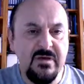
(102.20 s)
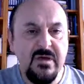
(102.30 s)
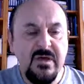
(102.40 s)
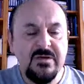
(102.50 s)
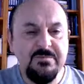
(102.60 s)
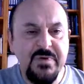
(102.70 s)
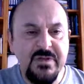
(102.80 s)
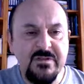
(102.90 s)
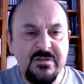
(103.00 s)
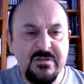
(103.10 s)

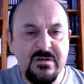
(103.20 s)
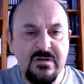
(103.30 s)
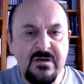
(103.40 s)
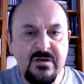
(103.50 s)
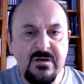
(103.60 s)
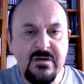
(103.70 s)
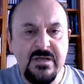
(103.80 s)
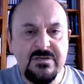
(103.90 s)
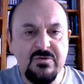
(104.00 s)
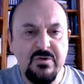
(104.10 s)
repeated
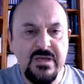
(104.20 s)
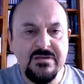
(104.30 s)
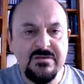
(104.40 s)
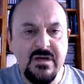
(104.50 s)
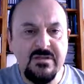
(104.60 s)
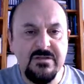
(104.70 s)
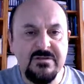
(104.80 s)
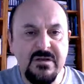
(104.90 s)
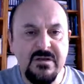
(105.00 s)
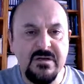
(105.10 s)
as long as this
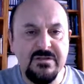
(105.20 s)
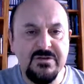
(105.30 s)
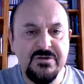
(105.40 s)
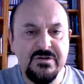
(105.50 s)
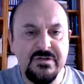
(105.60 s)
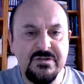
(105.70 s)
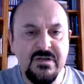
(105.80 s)
condition is